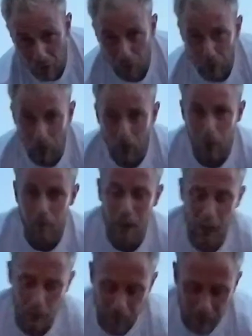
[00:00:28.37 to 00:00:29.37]
for a long
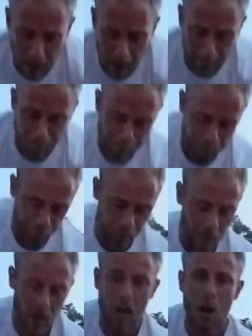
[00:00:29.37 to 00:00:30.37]
period of time,
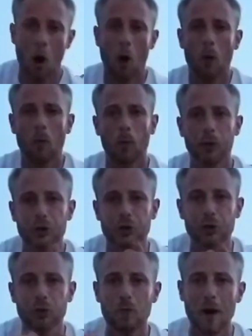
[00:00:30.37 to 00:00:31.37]
we're
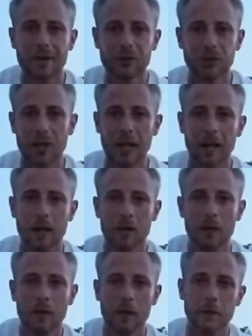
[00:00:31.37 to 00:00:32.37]
stretching
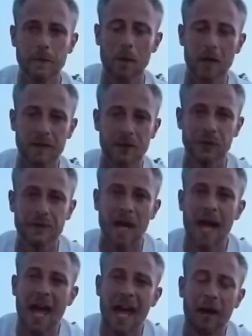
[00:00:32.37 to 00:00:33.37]
those muscles
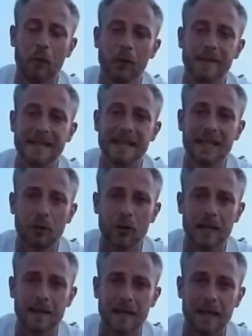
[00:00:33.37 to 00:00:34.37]
and we're
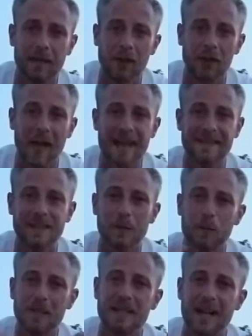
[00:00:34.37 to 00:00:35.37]
decreasing the elastic
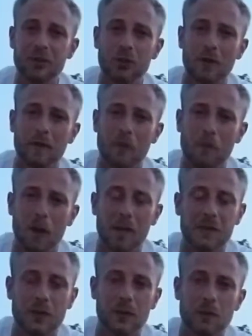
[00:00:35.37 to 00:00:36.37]
potential of the
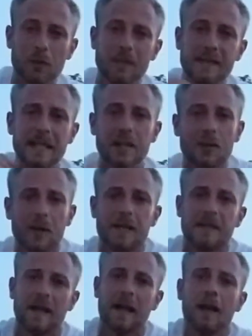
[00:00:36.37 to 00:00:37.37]
muscles. We're
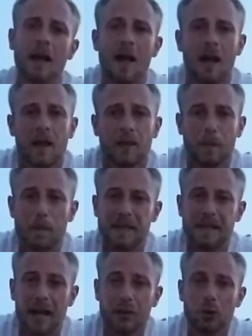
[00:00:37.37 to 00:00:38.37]
decreasing the
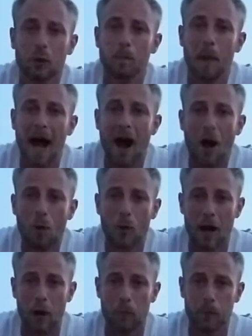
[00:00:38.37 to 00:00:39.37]
potential power
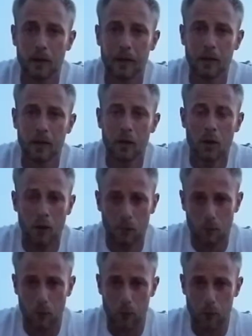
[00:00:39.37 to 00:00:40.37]
output
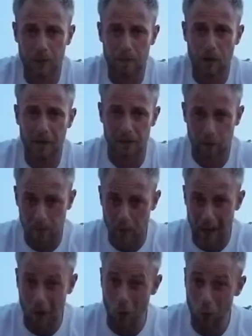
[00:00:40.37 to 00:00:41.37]
for those muscles
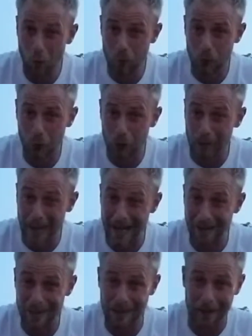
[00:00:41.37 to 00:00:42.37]
by over
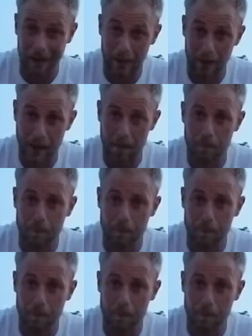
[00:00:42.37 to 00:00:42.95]
lengthening them.